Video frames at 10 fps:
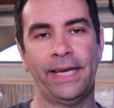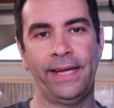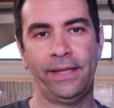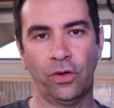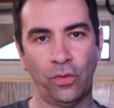
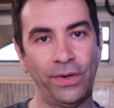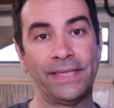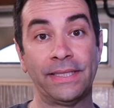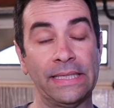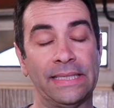and the
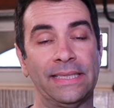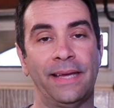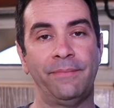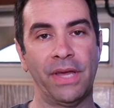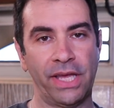cooling
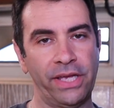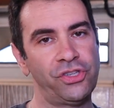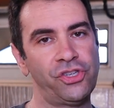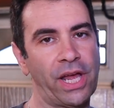system in